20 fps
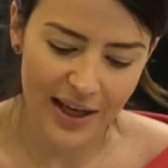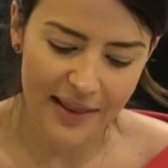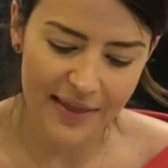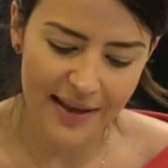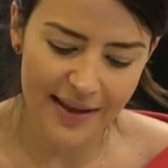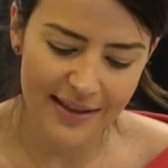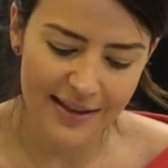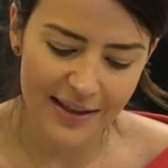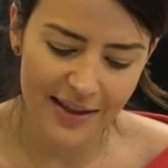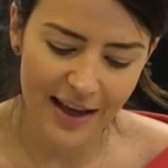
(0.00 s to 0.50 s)
And
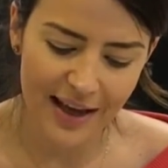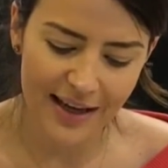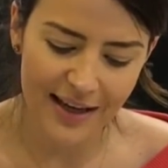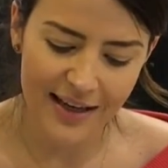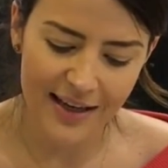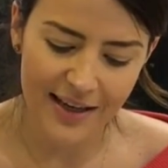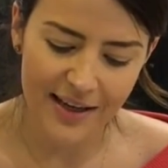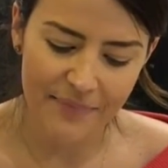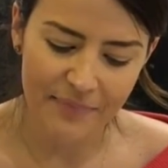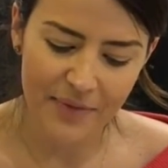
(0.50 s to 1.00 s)
there's like
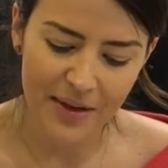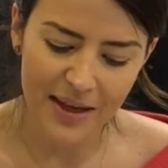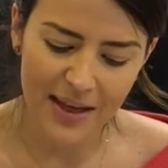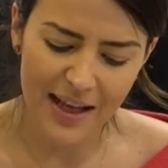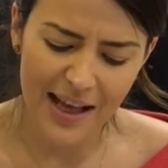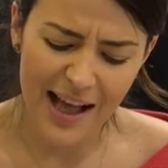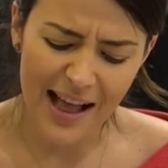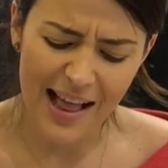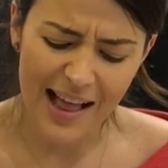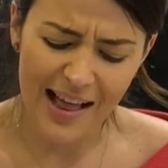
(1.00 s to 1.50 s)
a
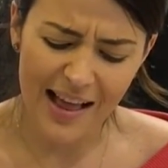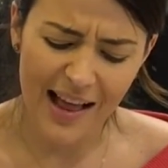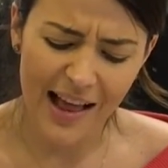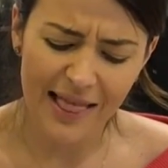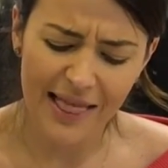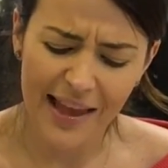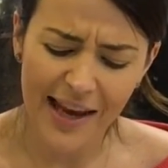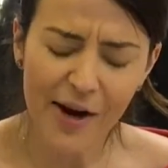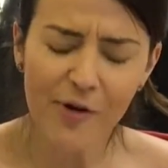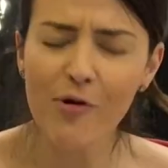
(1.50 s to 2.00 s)

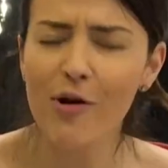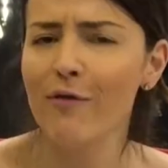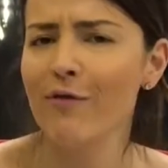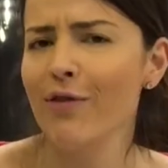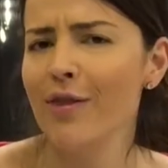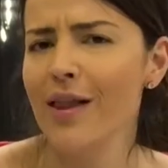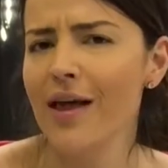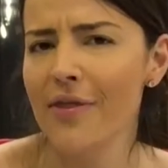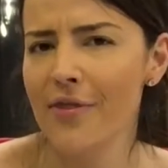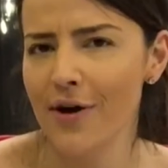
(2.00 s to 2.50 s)
layer of
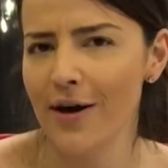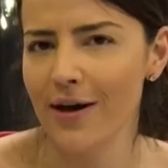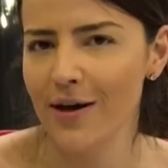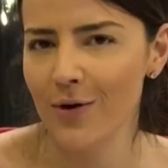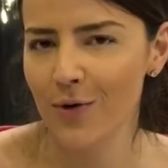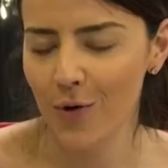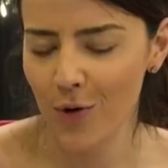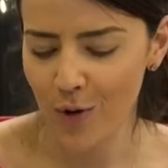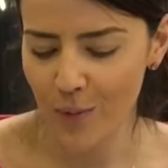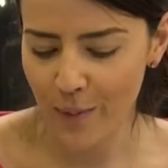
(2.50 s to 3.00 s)
leather
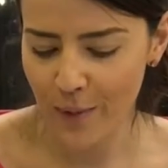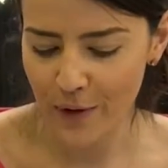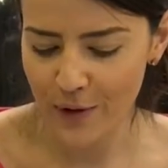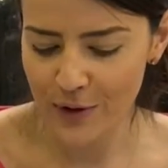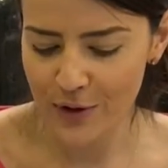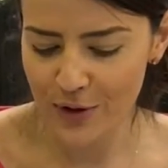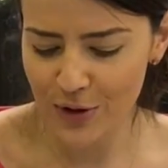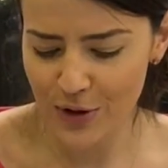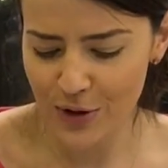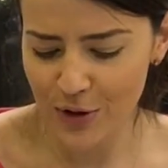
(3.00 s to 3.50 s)

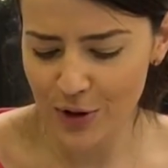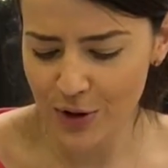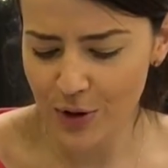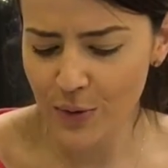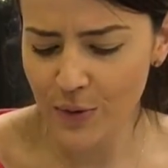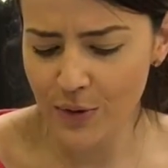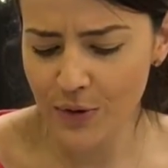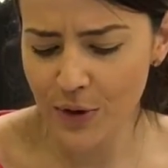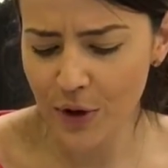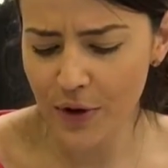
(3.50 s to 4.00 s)
almost.
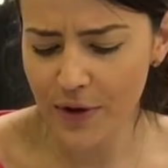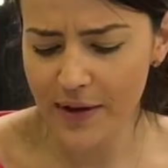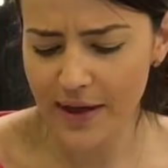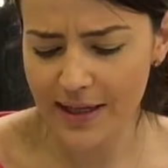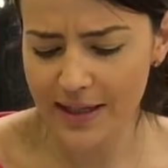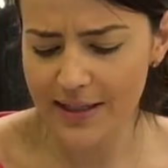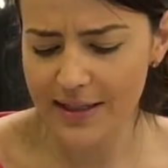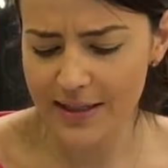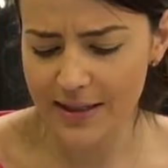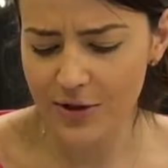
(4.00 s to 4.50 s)
You will know that
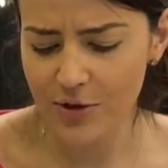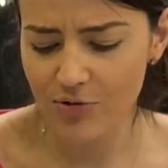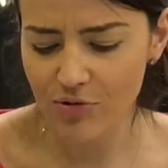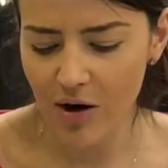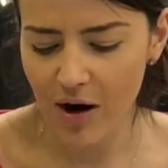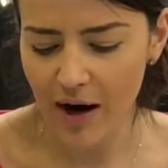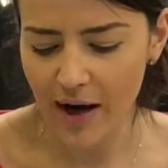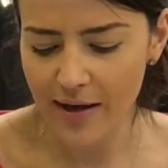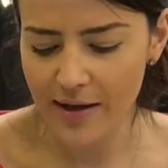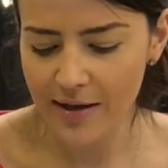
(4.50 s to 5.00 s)
it's
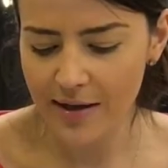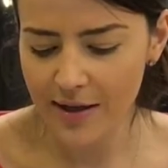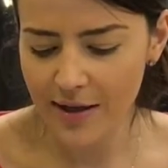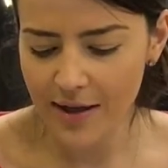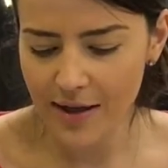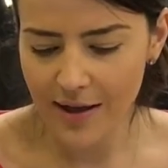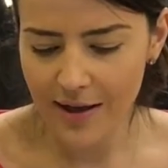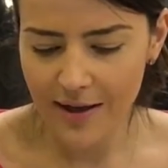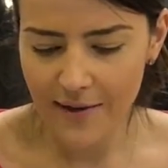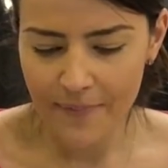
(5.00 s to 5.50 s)
dried.
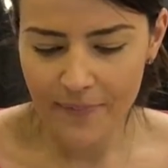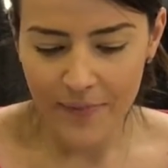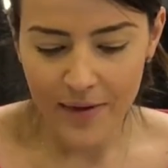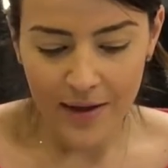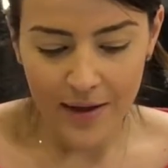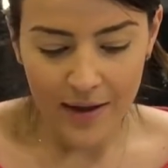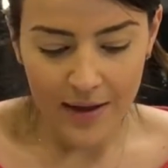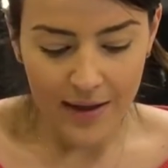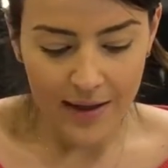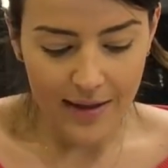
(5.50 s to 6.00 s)

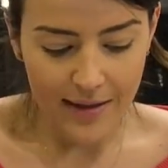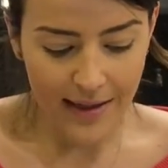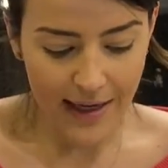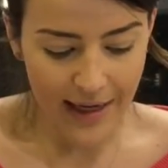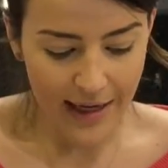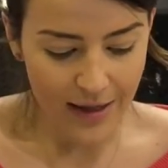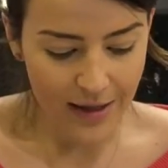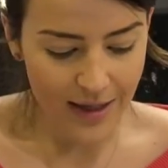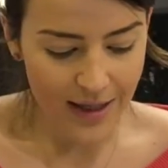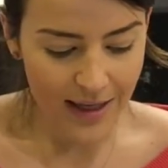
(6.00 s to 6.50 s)

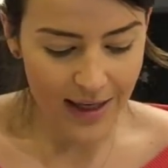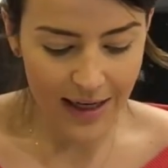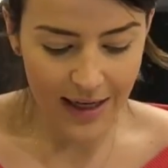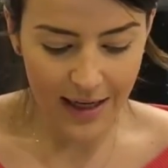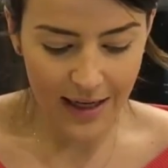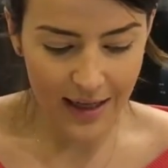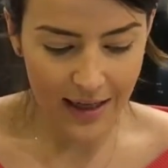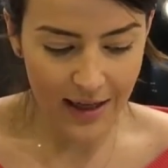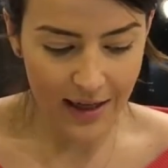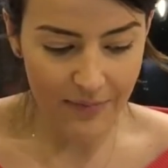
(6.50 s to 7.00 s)
Now,
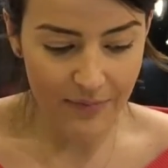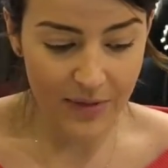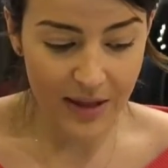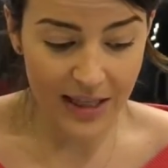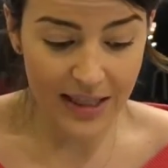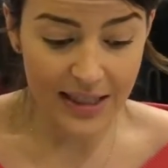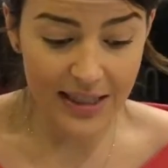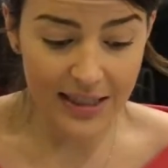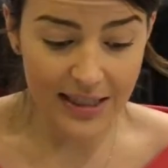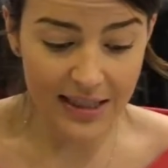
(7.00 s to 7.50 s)

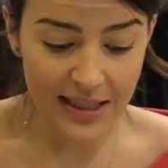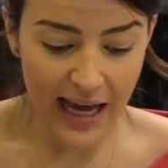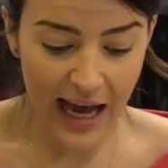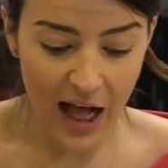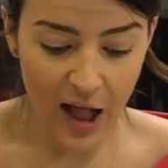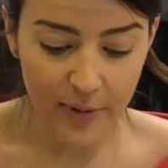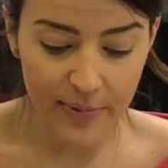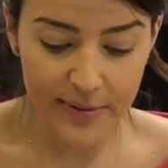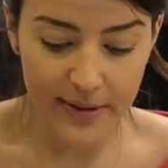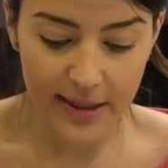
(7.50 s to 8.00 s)
this
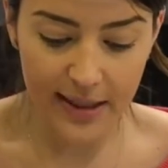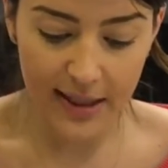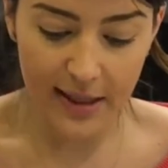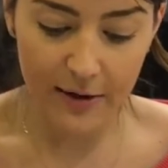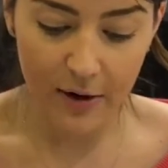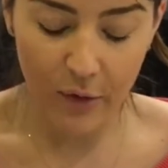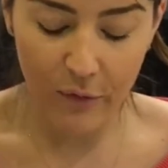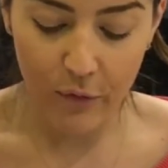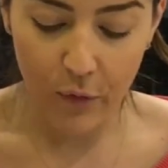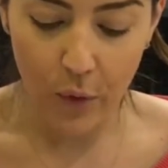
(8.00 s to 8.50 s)
helps
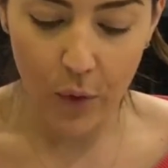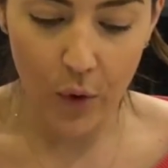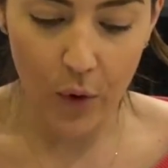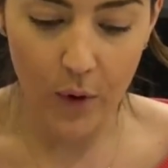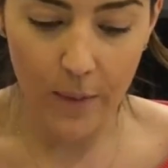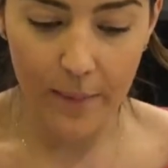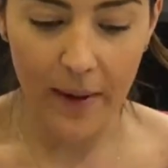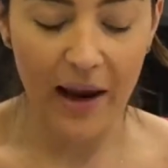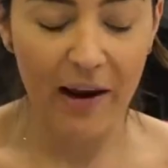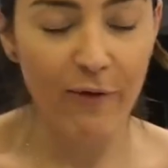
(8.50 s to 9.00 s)
it
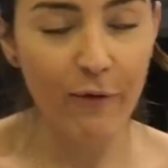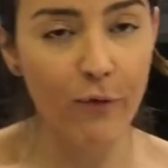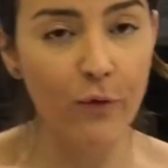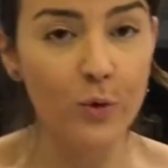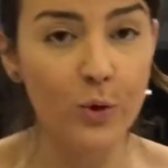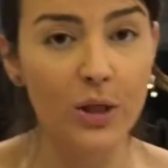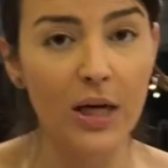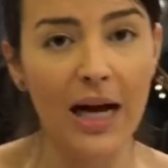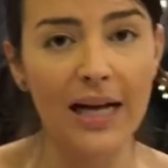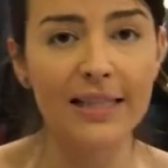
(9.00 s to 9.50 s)
form a
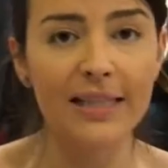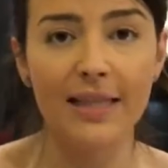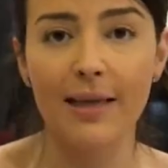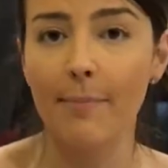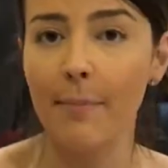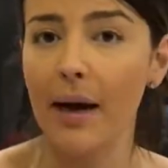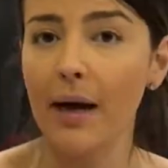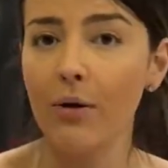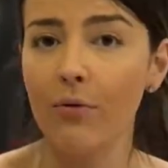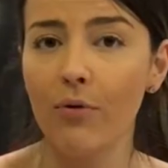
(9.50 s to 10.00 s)
foot under the
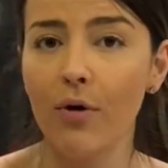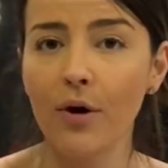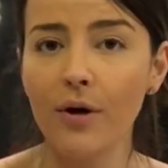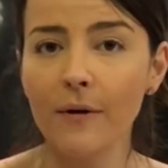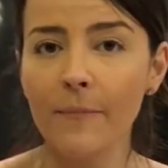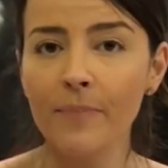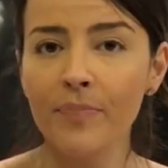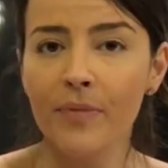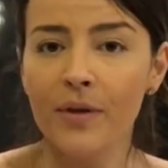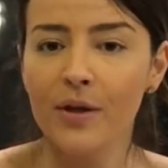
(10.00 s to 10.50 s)
macaron.
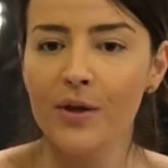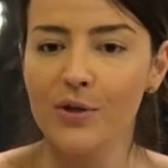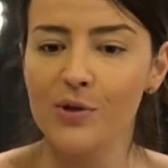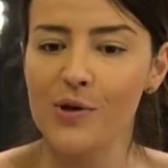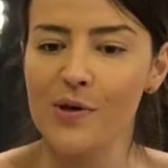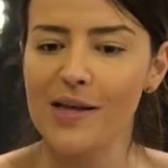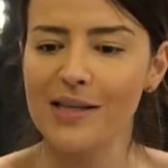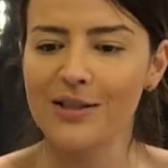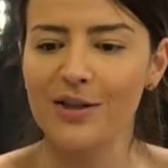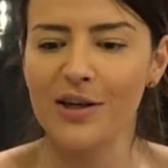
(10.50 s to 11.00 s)

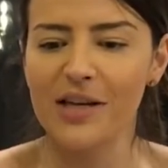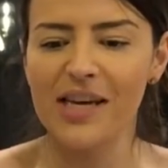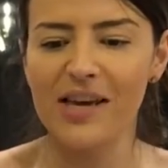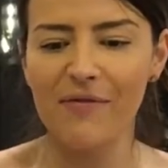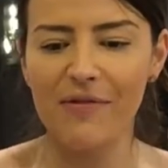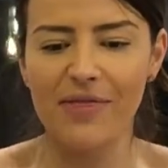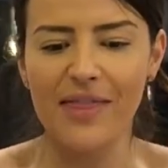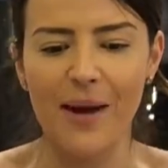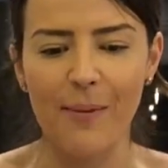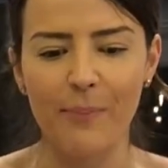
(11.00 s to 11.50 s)
So that's going to
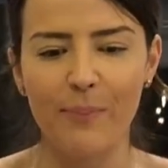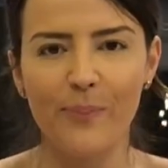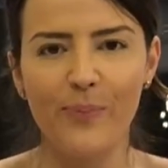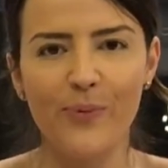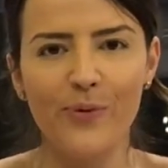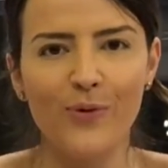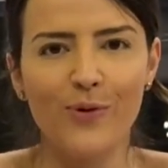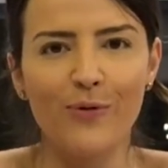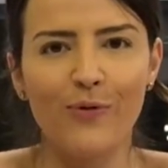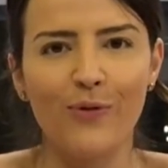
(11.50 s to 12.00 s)
give it that
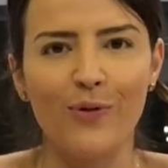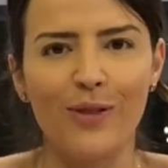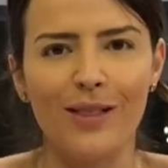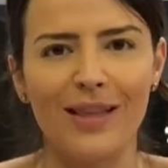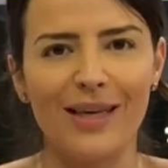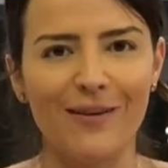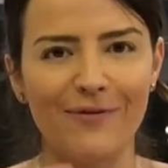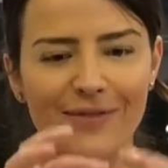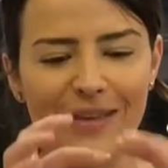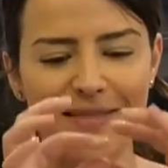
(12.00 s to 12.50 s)
beautiful
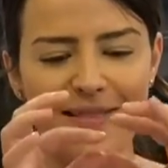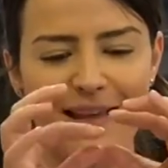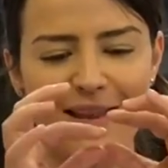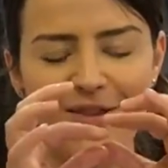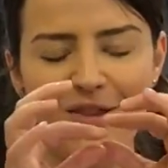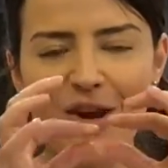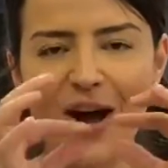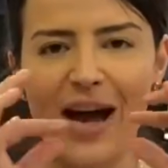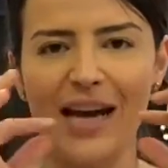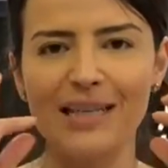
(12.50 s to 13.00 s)
lift and that
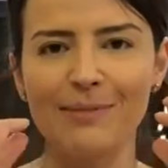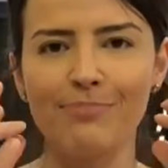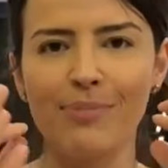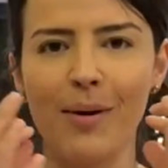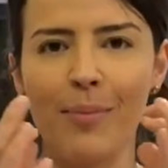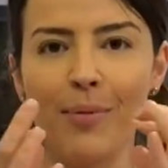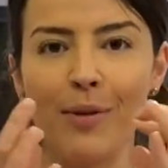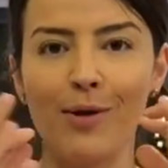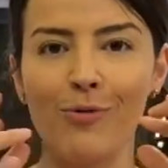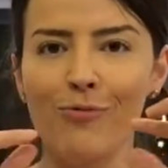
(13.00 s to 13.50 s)
nice
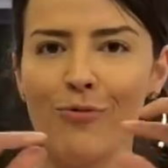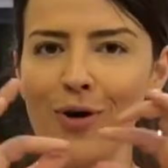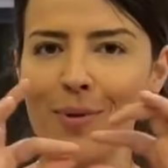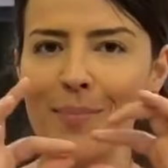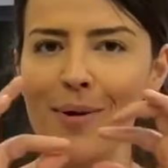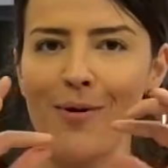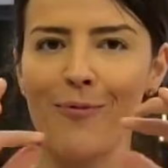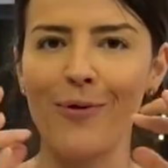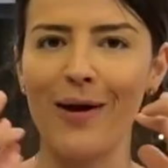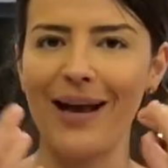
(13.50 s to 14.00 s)
bubbly
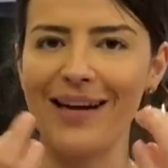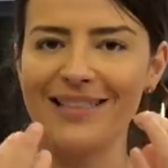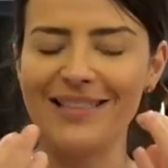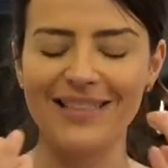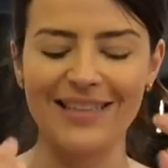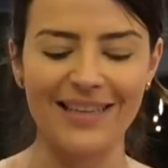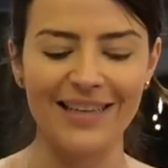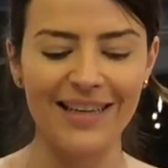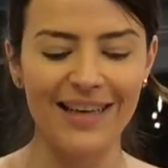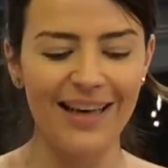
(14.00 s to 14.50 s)
rim around
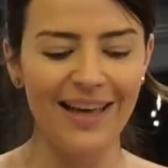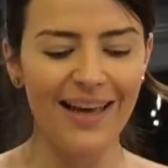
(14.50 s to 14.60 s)
it.